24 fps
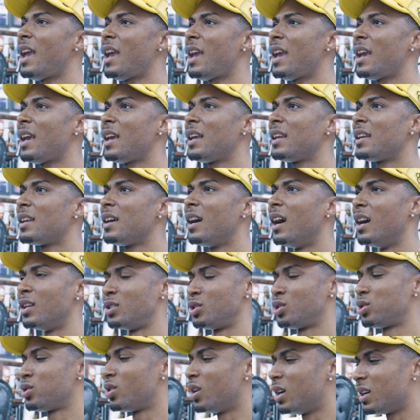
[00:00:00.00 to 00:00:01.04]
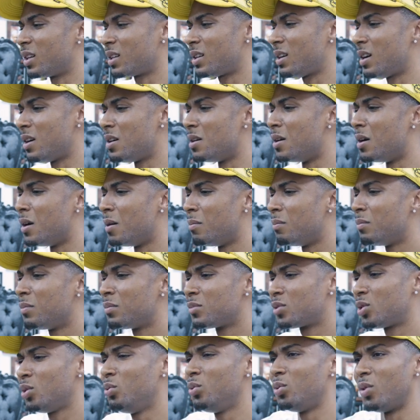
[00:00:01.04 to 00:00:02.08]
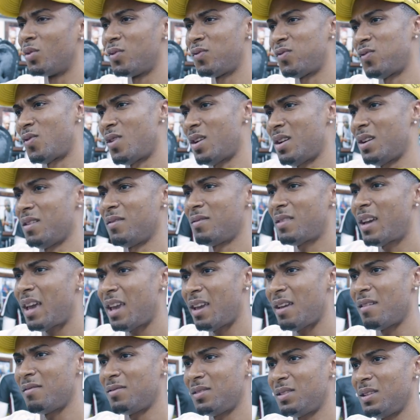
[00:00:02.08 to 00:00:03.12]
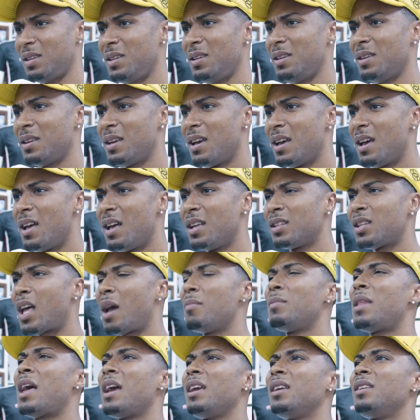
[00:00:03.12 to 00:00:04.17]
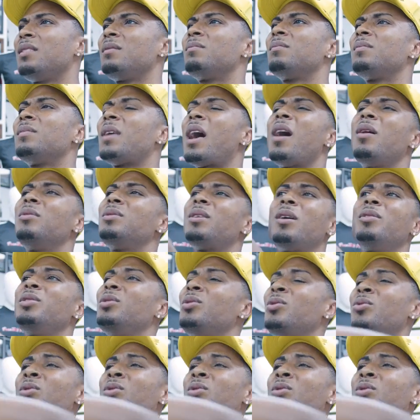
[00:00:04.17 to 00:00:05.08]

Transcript: and a truck come through the front of KFC. So I'm like, oh no,